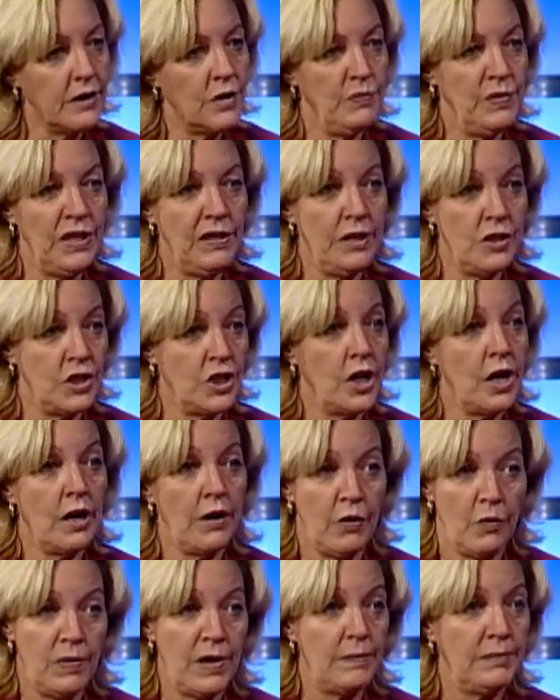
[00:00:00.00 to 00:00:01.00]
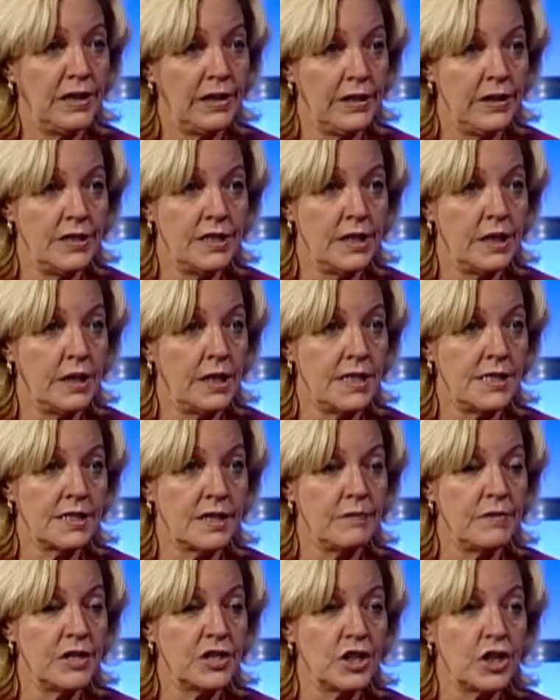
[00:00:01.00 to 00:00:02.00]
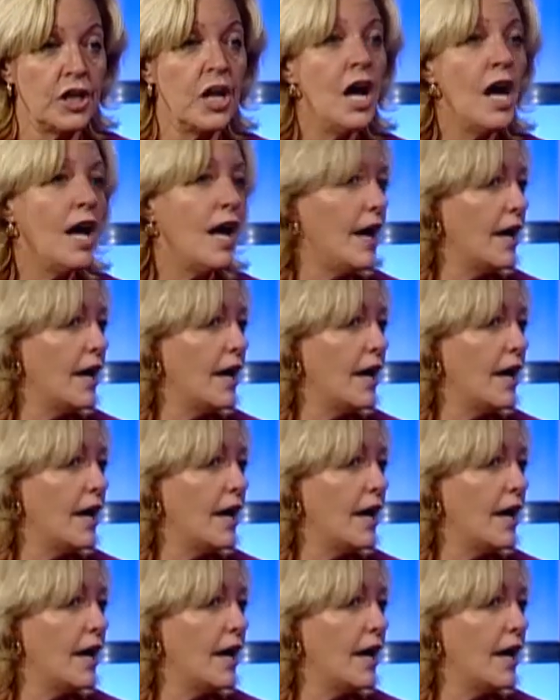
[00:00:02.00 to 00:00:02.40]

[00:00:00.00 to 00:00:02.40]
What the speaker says: her be the chair of the Public Utilities Commission